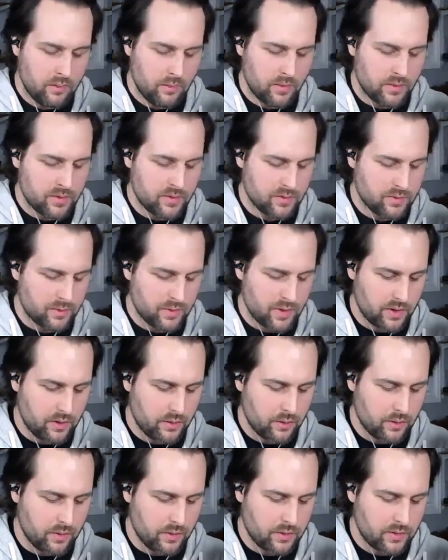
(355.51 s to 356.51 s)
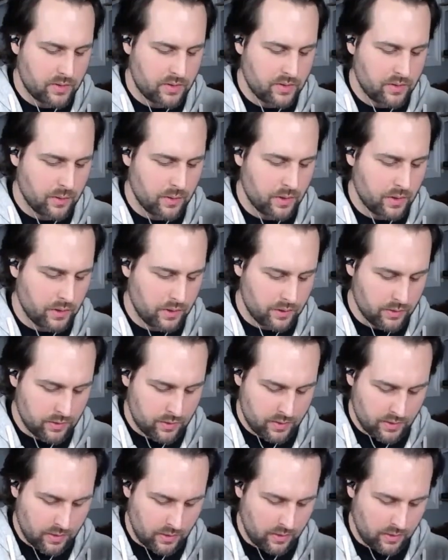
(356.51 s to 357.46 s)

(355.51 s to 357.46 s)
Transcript: which is really cool to include,